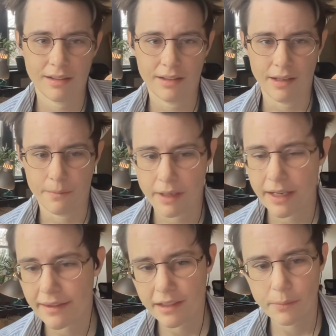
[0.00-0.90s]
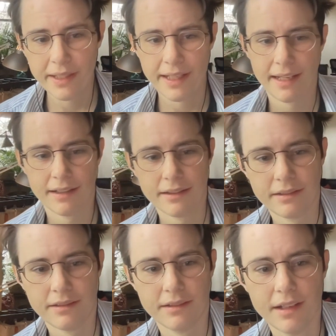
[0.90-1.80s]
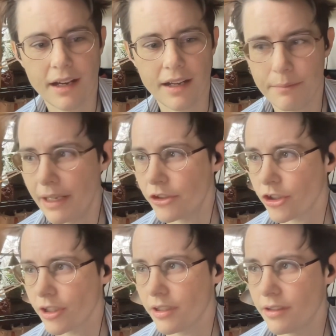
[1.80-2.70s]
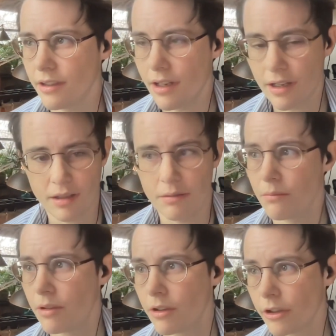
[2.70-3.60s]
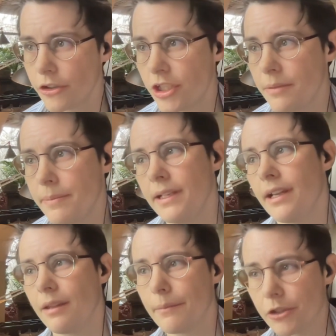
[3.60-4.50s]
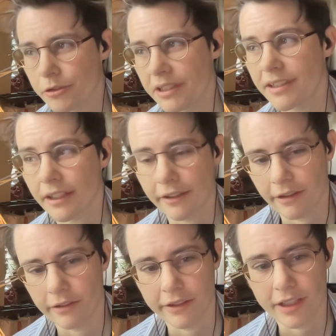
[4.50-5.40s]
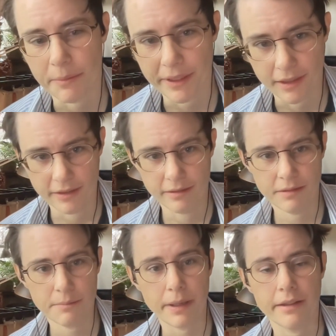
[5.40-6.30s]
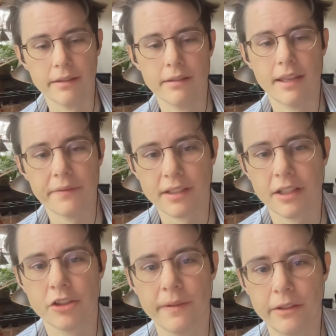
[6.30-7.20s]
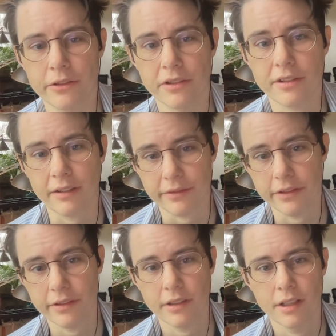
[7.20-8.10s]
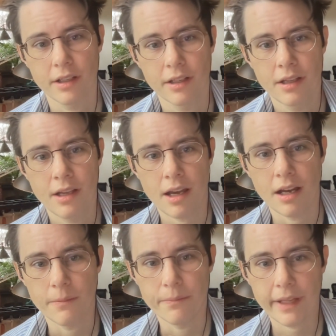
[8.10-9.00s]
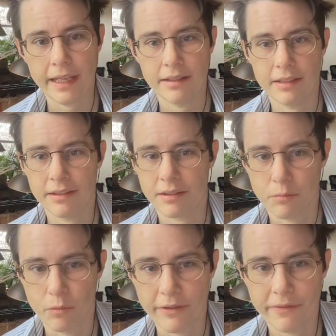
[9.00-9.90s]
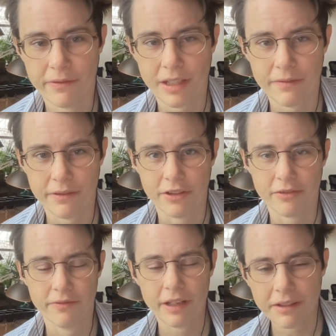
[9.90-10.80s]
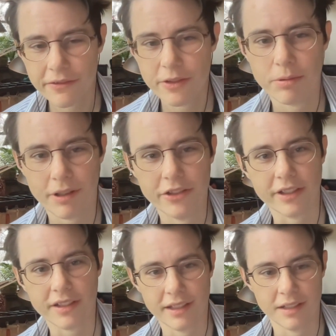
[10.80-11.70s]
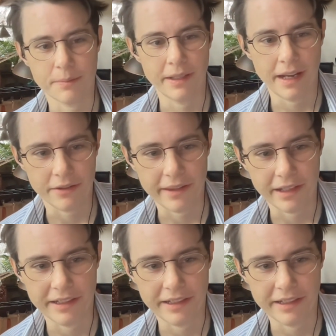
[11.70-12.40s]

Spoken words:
Yeah, I think we can't not mention RGB Elementary Cellular Automaton by the fxhash founder Ciphrd. It is one of Ciphrd's very few projects that's been out there.